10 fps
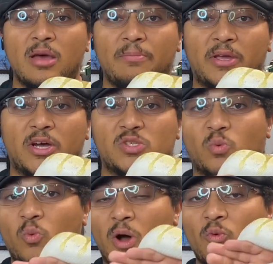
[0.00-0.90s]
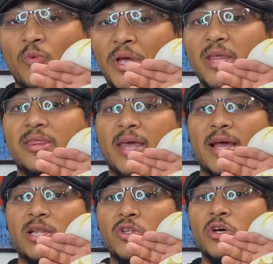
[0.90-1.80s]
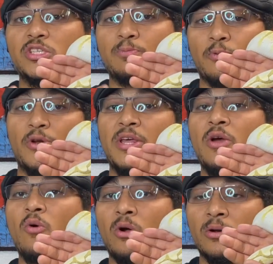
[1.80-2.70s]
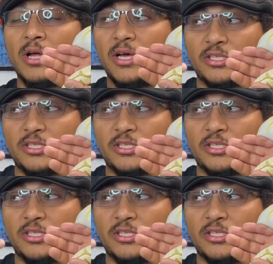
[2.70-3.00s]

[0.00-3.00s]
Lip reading: because what we think looks pretty or